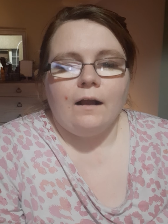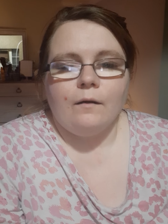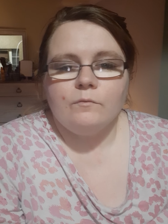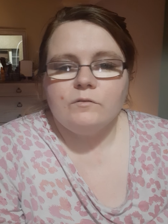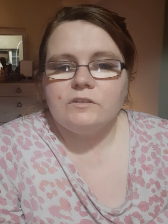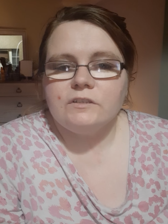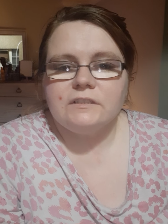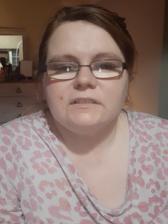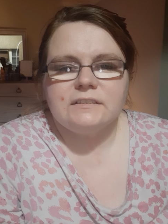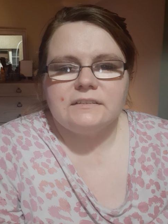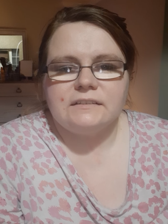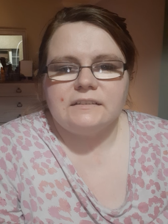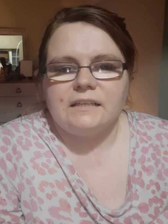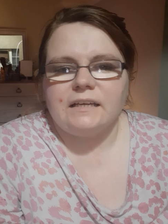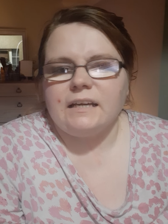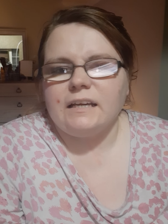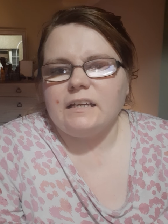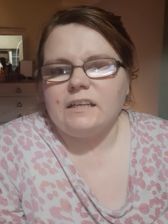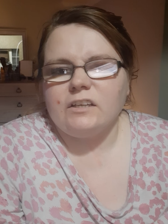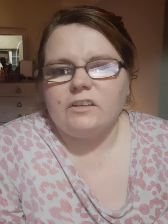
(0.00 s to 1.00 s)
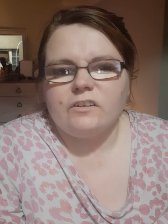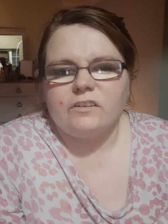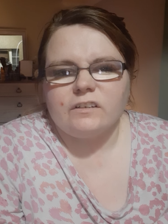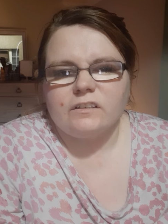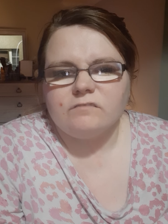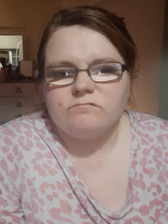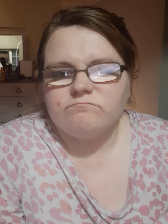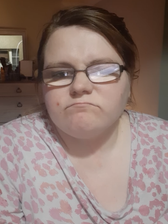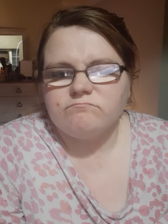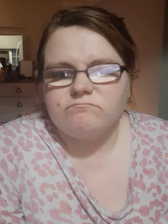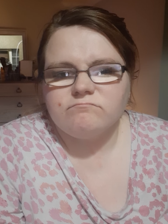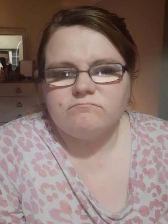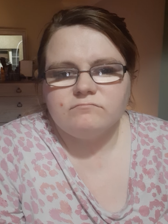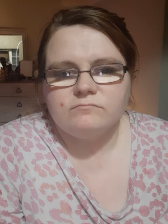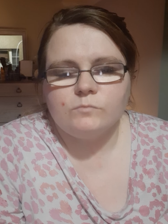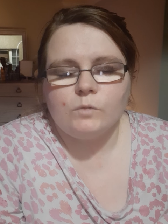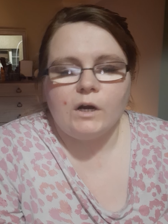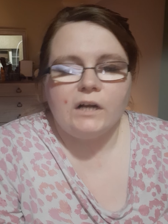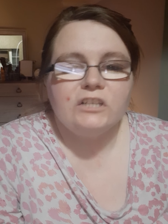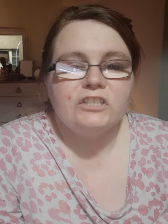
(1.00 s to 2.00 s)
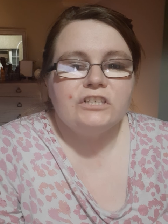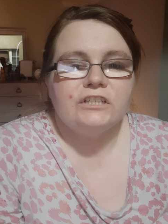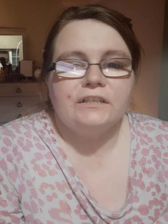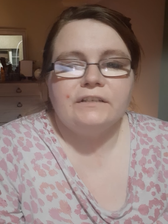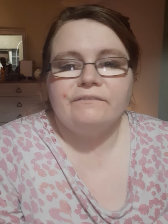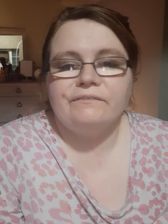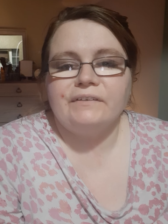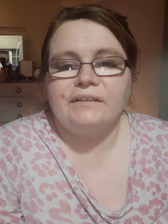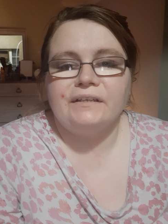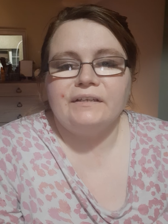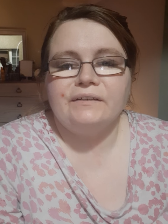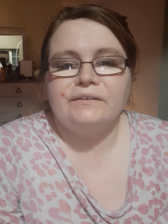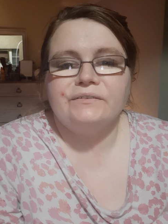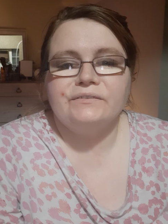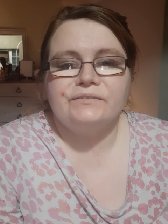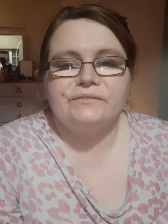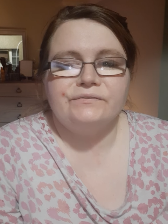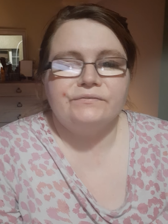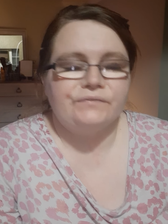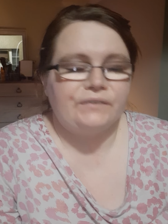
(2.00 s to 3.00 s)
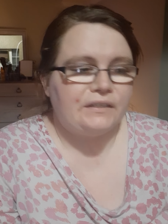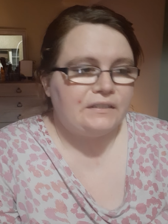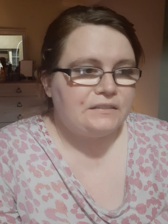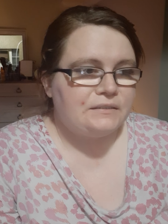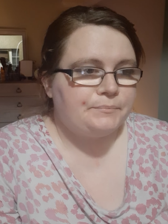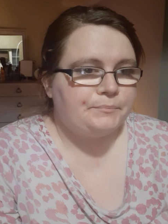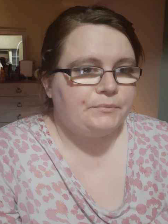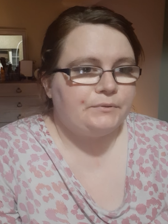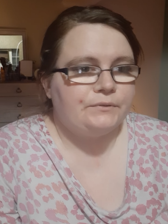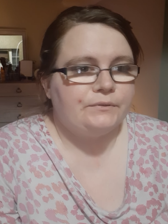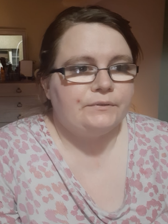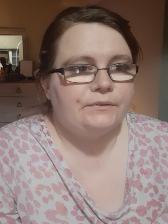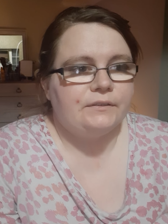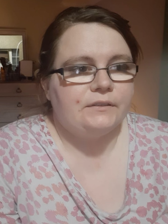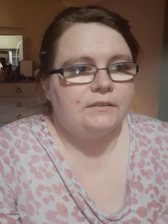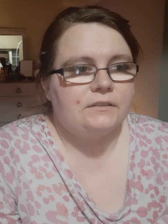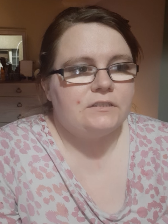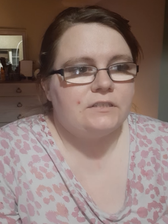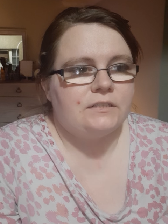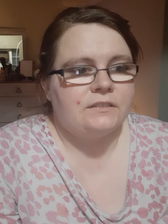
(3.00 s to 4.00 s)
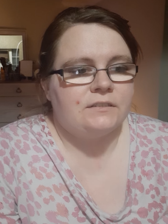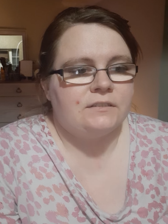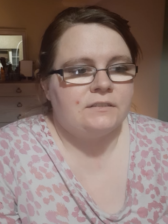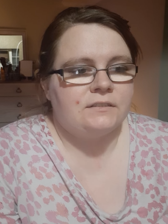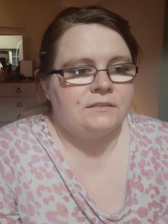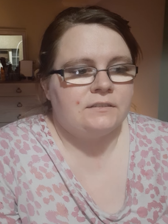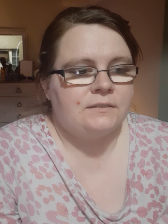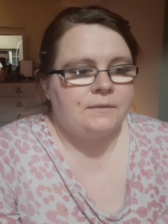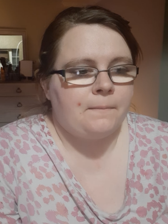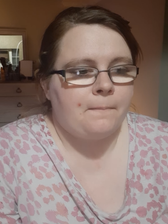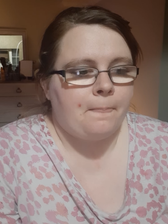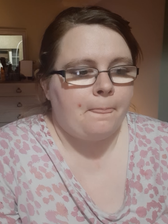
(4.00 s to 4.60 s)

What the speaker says: was just laying here watching videos on Facebook and just